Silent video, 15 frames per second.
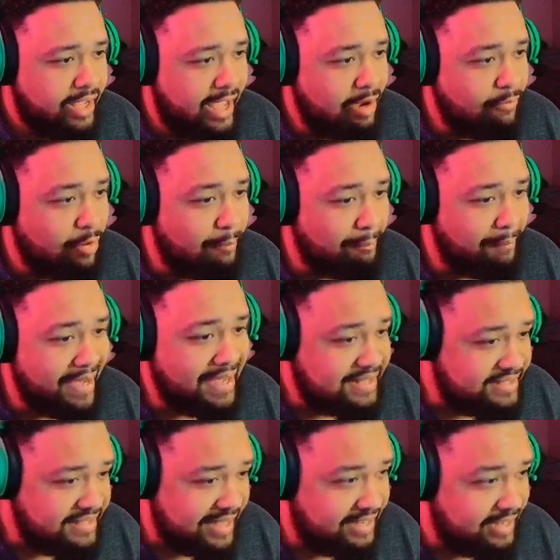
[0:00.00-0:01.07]
And what makes
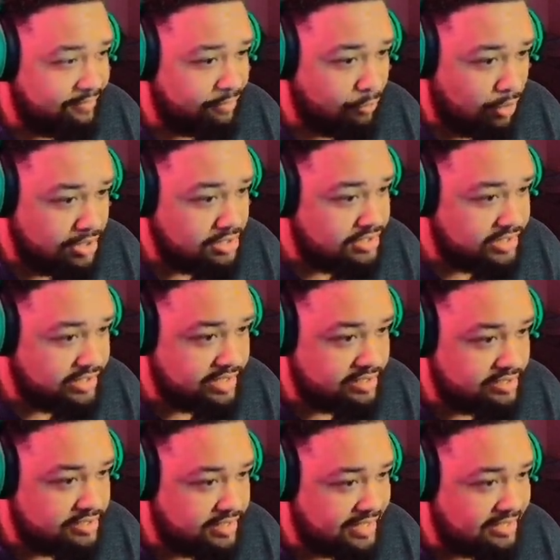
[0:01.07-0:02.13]
that even worse
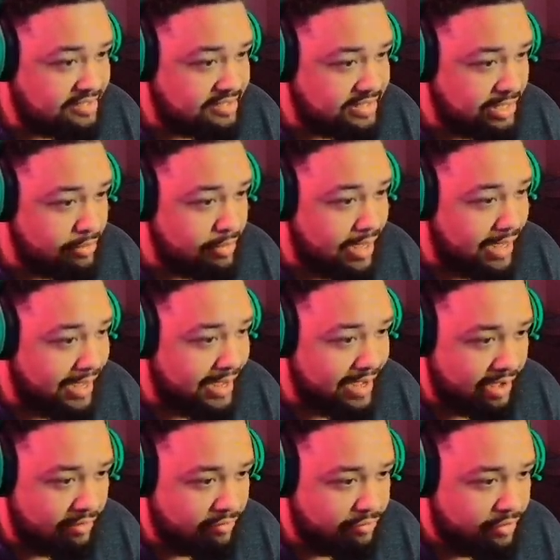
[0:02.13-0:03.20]
is they still
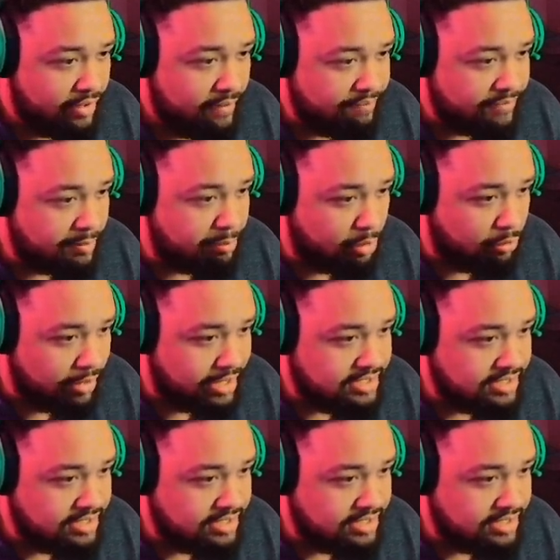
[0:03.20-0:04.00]
have the progression